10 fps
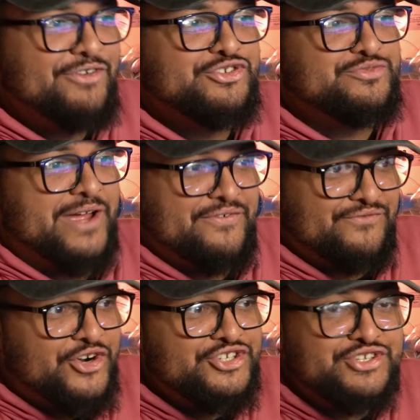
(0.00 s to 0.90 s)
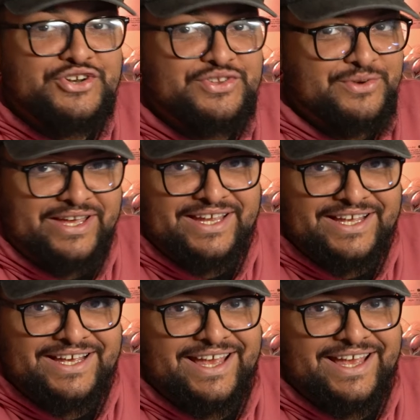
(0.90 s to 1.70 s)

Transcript: it was my first earthquake.